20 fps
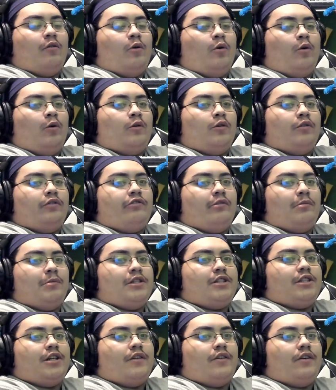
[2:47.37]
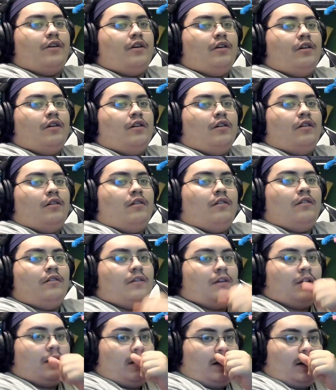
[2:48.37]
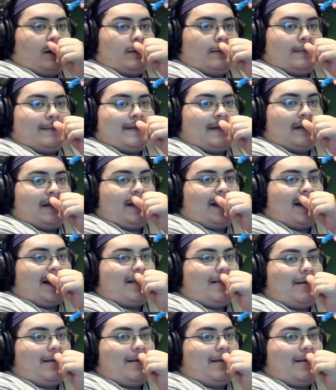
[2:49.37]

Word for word: hold from each other. Like,